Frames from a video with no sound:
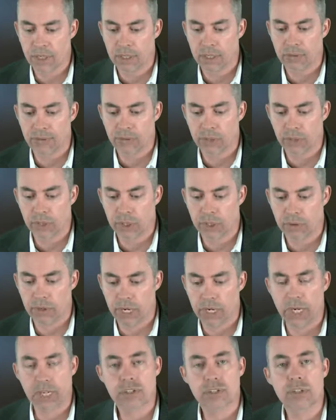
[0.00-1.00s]
if you look
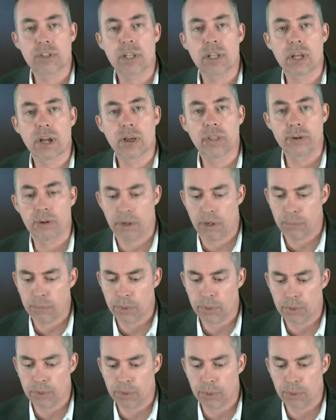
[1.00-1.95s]
right next to the other number,